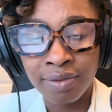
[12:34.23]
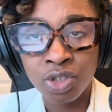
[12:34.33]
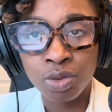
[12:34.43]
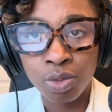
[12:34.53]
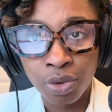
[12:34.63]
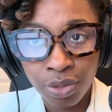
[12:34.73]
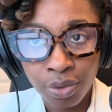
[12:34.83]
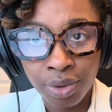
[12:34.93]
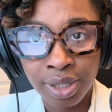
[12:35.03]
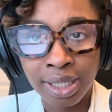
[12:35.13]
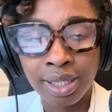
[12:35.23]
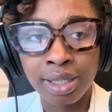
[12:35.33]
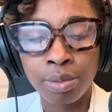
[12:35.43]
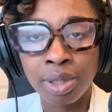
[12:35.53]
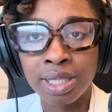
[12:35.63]
gives you more authority and
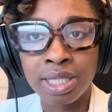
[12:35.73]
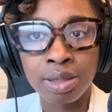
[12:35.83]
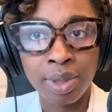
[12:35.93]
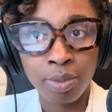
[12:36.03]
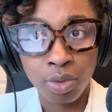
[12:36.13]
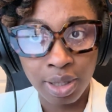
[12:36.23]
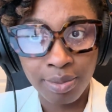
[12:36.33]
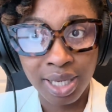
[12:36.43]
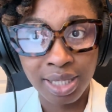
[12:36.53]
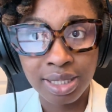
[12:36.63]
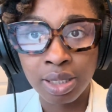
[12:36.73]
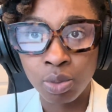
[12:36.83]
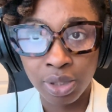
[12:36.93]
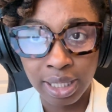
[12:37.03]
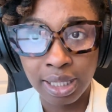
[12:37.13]
the ability to make more impact and
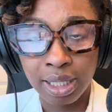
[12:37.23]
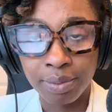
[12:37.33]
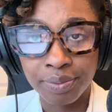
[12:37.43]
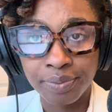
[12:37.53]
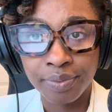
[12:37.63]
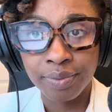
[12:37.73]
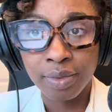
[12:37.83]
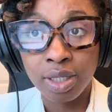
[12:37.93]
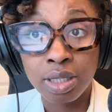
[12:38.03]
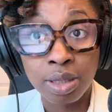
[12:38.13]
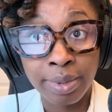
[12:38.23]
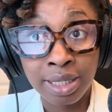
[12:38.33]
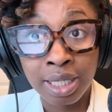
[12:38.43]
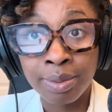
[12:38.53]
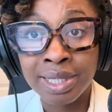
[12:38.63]
more income. So my
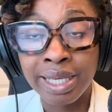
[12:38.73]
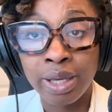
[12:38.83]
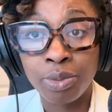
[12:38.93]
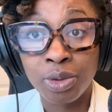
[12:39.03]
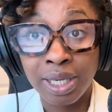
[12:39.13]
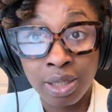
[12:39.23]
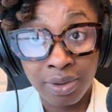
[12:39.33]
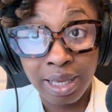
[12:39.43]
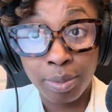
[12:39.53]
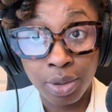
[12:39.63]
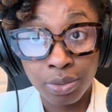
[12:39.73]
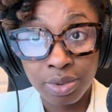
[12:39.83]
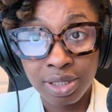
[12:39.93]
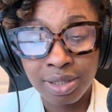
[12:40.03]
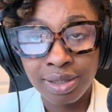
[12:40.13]
job is to help you get on that
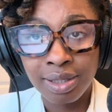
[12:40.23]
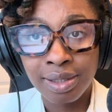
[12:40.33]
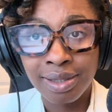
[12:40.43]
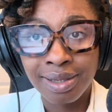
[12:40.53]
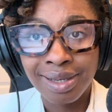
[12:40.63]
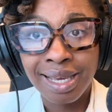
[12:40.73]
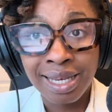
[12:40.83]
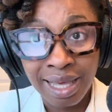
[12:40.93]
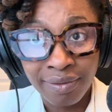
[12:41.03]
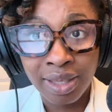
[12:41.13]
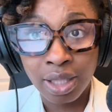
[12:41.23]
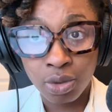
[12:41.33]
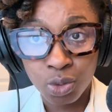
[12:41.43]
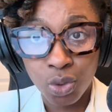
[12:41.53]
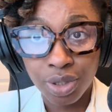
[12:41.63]
boat and navigate
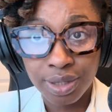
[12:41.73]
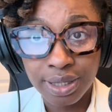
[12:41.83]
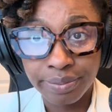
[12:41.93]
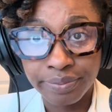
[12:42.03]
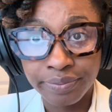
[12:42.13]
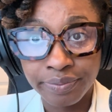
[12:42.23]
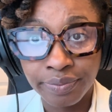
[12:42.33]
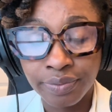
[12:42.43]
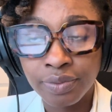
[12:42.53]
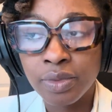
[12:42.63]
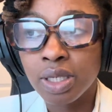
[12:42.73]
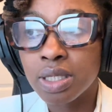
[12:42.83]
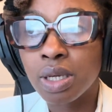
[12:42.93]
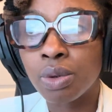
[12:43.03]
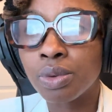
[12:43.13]
those waters.
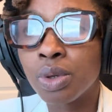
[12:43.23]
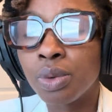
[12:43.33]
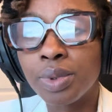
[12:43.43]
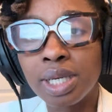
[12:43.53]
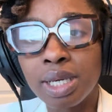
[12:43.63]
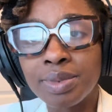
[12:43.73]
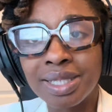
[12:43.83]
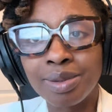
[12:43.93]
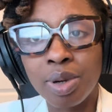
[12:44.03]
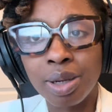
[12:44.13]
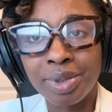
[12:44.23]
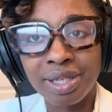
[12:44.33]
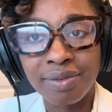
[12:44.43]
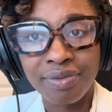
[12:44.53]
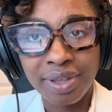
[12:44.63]
So when it comes to Department
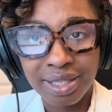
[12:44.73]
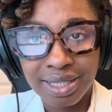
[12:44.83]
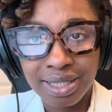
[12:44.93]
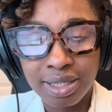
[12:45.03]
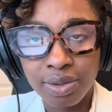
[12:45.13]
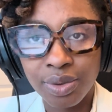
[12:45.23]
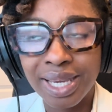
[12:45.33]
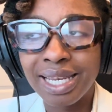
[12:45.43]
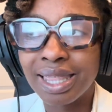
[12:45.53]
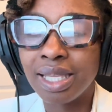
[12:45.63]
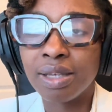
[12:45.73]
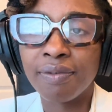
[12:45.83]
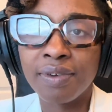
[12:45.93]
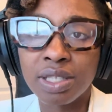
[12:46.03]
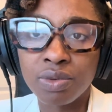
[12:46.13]
of Defense or anything
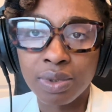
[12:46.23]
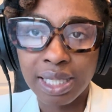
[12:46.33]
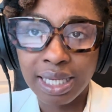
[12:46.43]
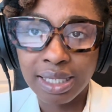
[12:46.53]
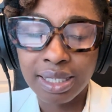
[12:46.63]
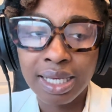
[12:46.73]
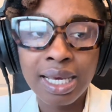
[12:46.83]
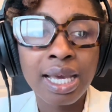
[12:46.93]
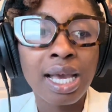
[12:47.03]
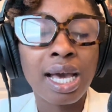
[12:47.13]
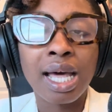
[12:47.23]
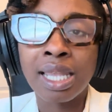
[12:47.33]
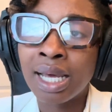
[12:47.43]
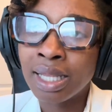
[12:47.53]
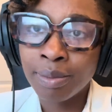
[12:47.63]
defense related, a
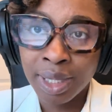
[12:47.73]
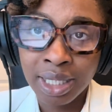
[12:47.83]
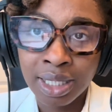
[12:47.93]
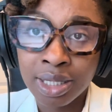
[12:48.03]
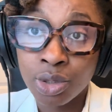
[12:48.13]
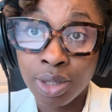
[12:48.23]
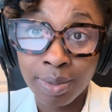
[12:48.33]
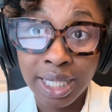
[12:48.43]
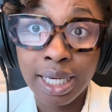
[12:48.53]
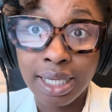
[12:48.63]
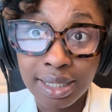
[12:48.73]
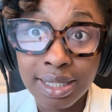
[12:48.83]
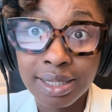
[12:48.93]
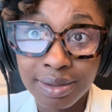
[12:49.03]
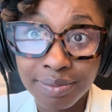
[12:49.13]
lot of the monies is going to be cut